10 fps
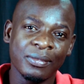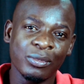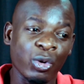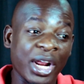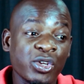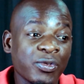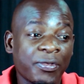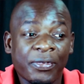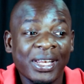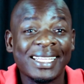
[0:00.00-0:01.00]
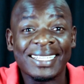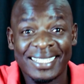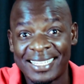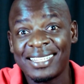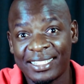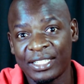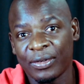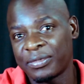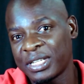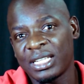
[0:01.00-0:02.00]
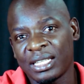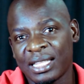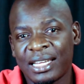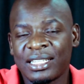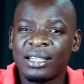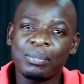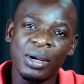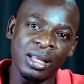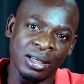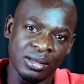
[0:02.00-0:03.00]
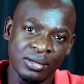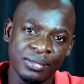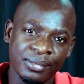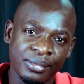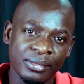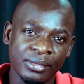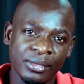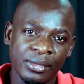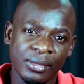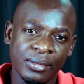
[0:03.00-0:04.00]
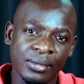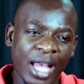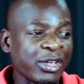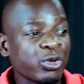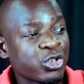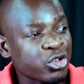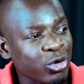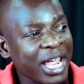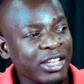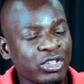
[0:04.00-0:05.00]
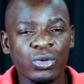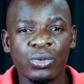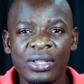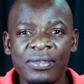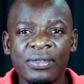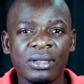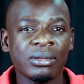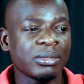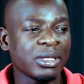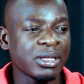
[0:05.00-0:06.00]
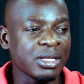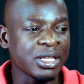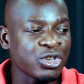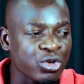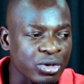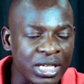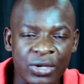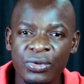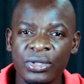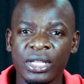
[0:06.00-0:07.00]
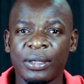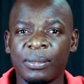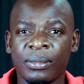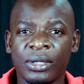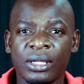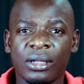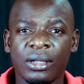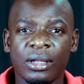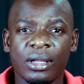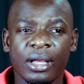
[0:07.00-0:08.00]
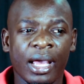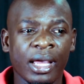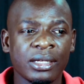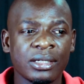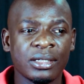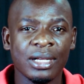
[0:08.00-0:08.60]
Or are you feeling guilty of dating that young man? Are you trying to even introduce him and